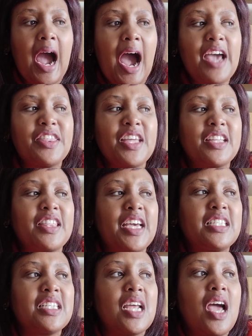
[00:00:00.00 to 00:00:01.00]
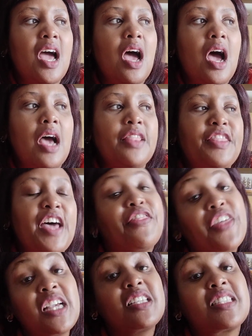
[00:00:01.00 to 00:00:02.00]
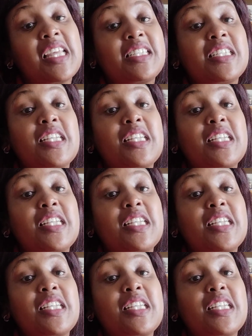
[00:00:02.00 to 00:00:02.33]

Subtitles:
I think that there are things that